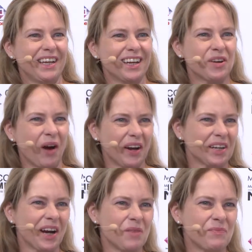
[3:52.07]
acquired a
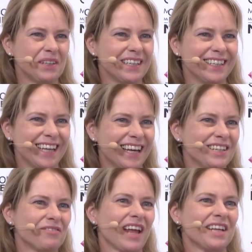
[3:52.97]
company the
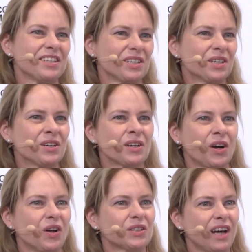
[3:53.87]
end of last year
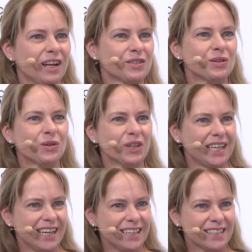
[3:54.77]
called Console
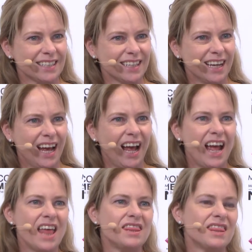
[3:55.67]
Connect.
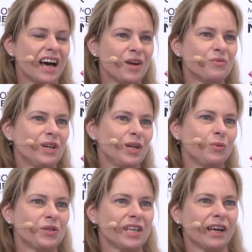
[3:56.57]
Okay. And that really
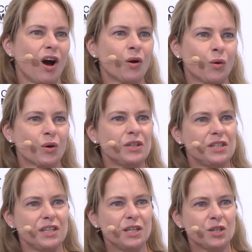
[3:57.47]
will take our
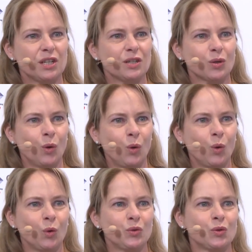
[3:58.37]
organization as a
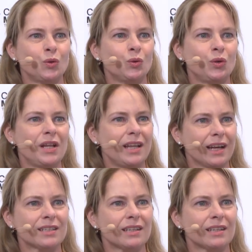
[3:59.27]
whole to the next